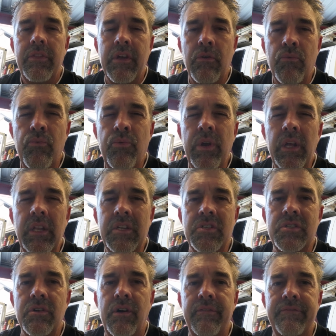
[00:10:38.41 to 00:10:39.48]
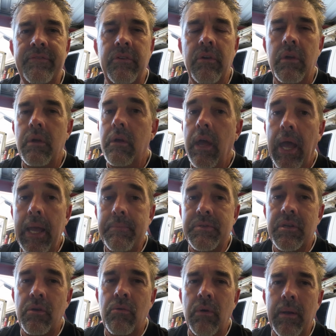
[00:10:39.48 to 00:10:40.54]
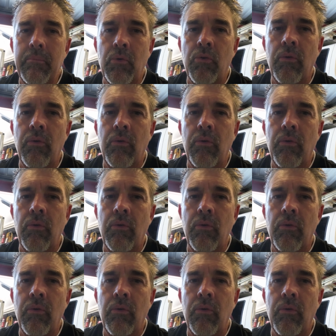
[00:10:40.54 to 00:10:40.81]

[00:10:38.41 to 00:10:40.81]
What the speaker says: They're really soft. Heaps of grip,